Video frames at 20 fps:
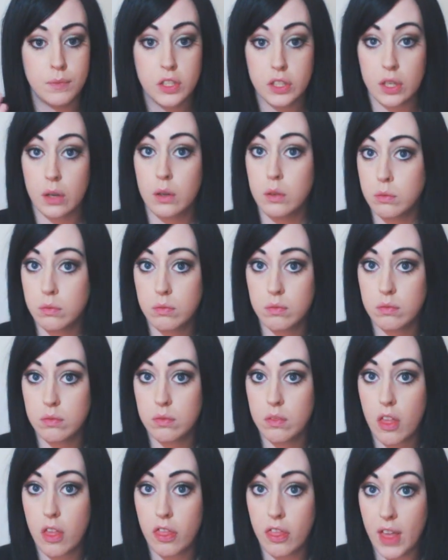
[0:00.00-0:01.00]
So
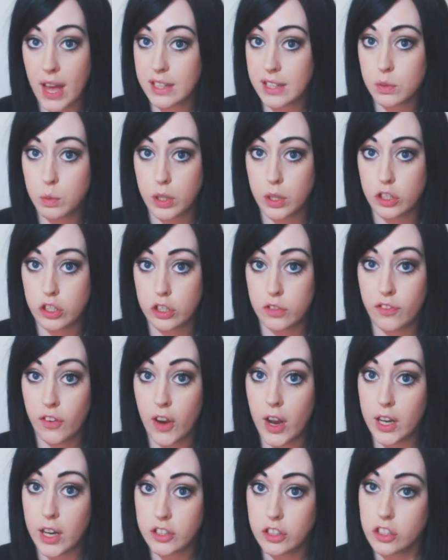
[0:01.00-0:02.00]
that's what you do
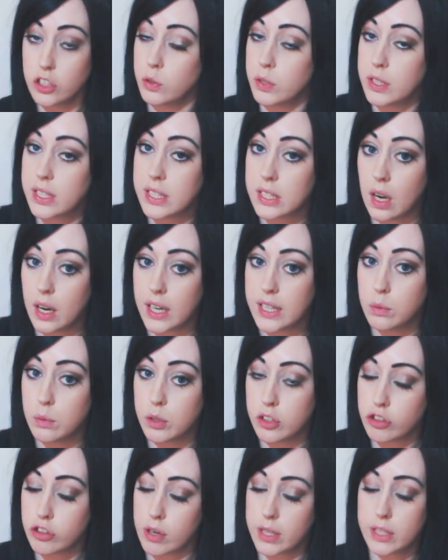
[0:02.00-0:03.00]
first. You decide
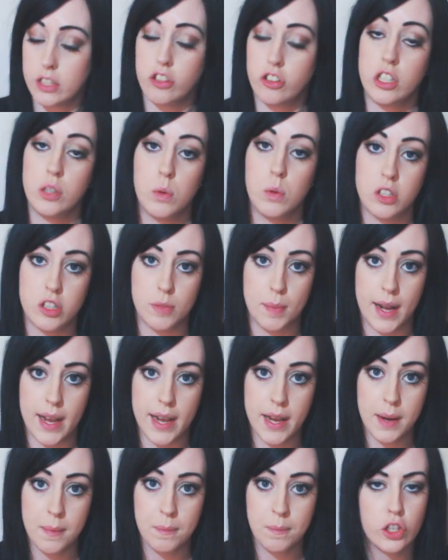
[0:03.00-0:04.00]
which strategy you want to
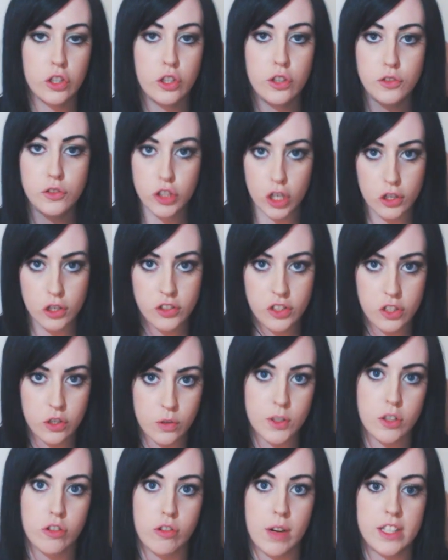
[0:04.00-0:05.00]
play. So you've chosen
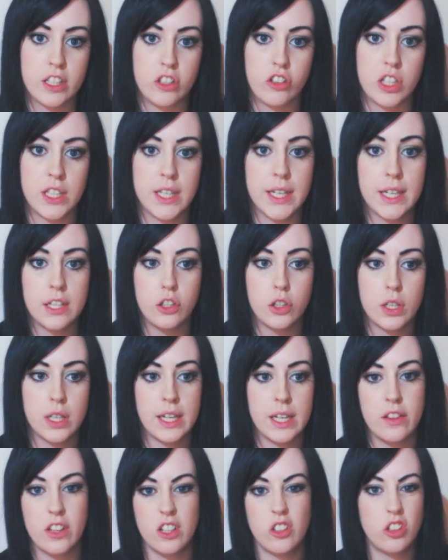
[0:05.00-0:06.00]
your strategy, and you
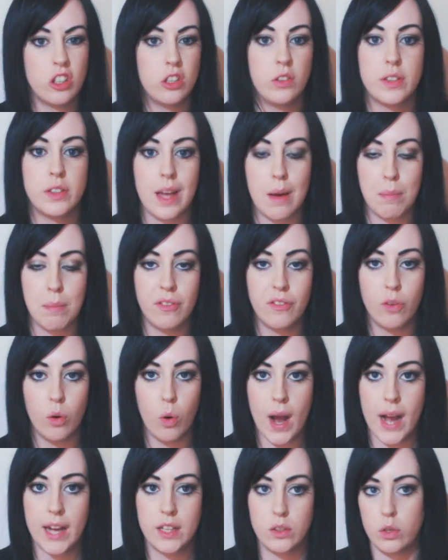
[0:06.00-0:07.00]
can either choose that
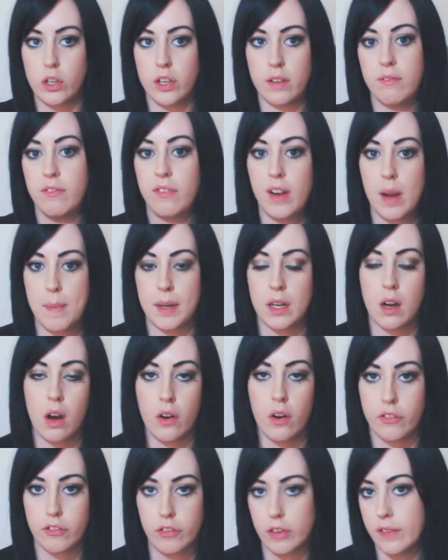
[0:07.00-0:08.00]
beforehand, or you can flip a
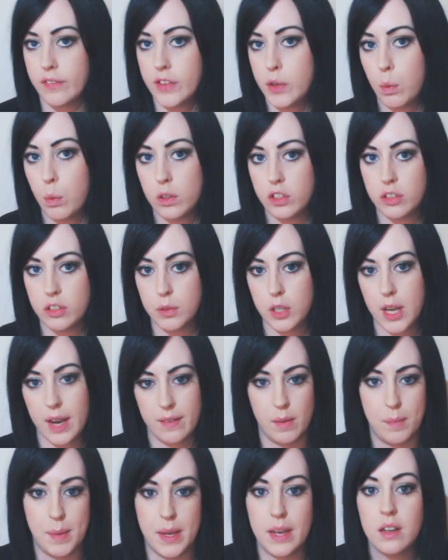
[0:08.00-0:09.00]
card for it if you want to
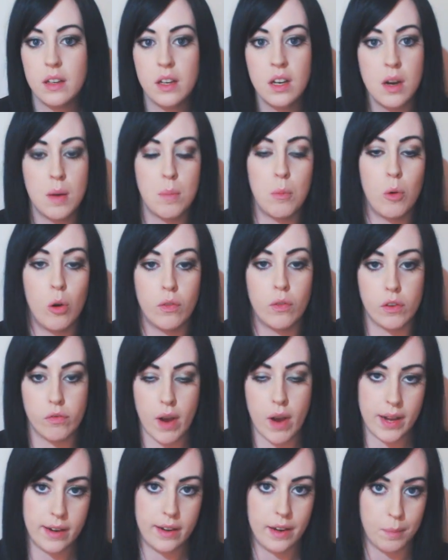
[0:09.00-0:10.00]
have a bit more of a
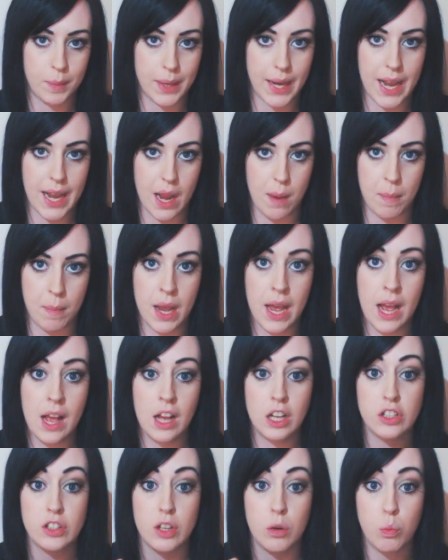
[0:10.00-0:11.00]
random game.
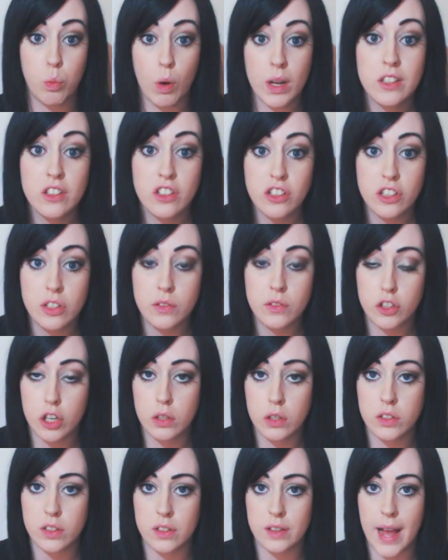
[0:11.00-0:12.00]
So once you've
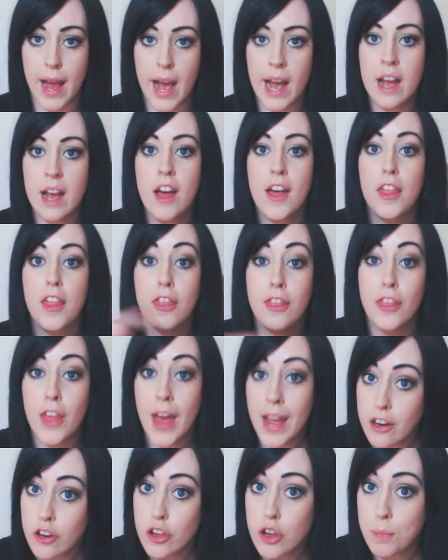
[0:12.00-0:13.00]
chosen that,
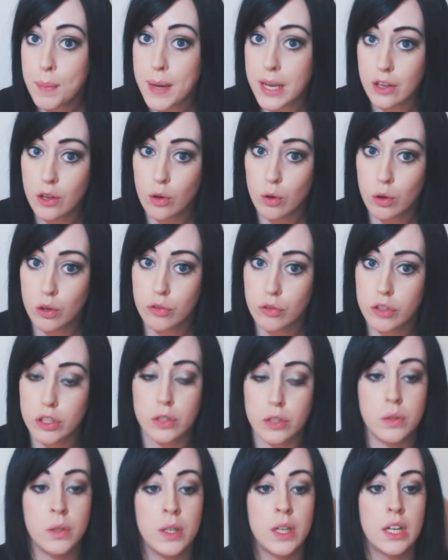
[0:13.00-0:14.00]
then you pick your
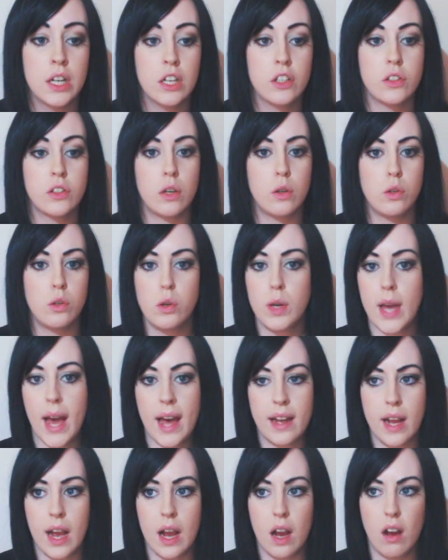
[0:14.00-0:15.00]
crew. So you
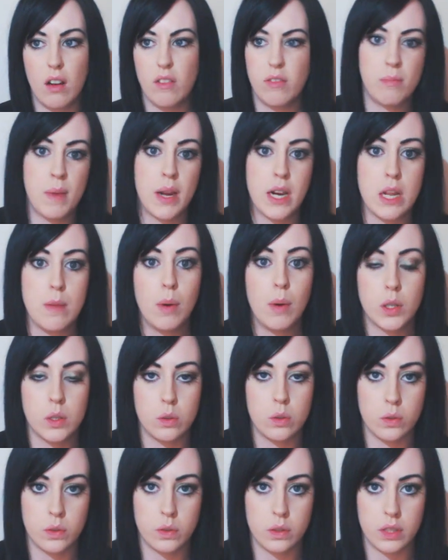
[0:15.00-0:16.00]
can have many
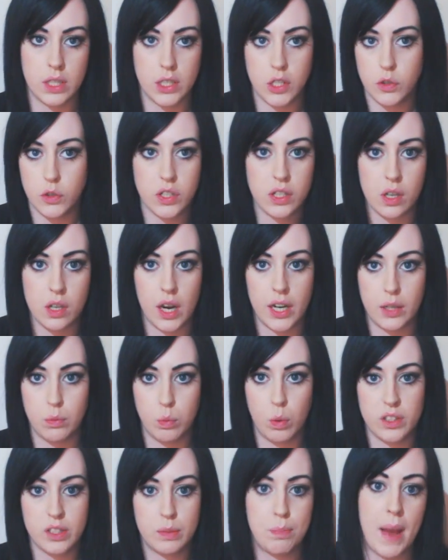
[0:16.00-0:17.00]
models, and then you decide
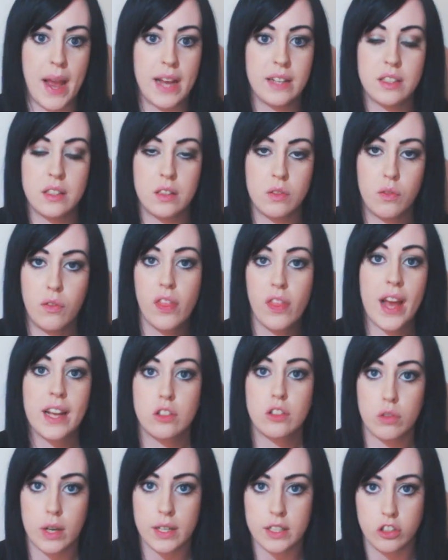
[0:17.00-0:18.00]
what's best for
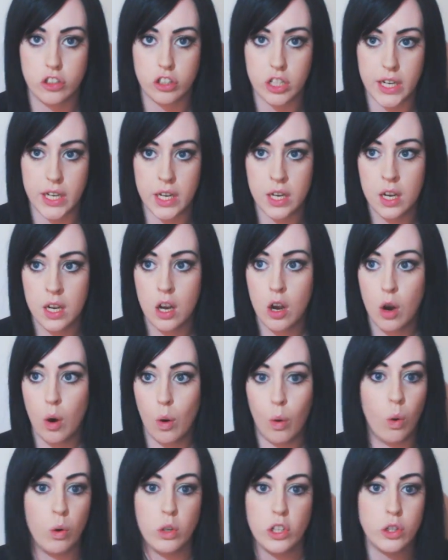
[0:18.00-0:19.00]
that strategy,
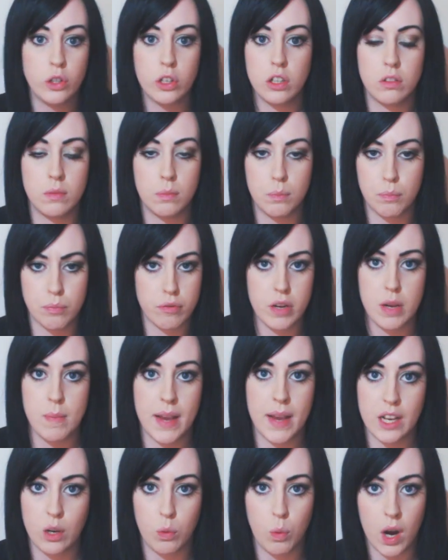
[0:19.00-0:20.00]
or you can
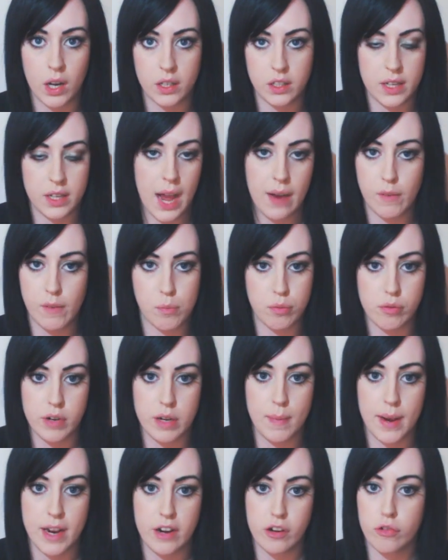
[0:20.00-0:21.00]
pre-make one and have a
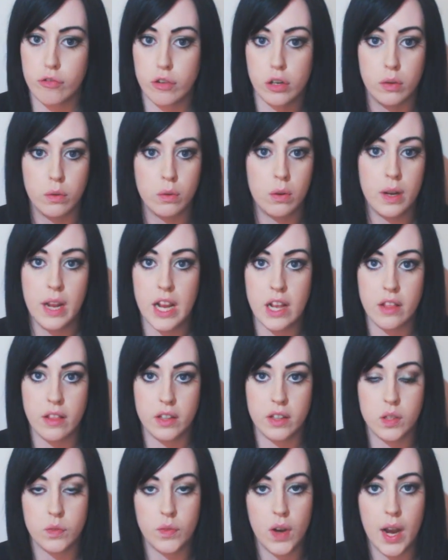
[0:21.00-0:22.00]
pre-made crew.
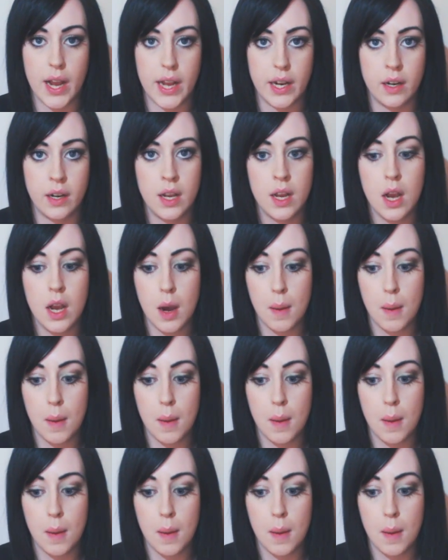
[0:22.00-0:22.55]
Either's fine.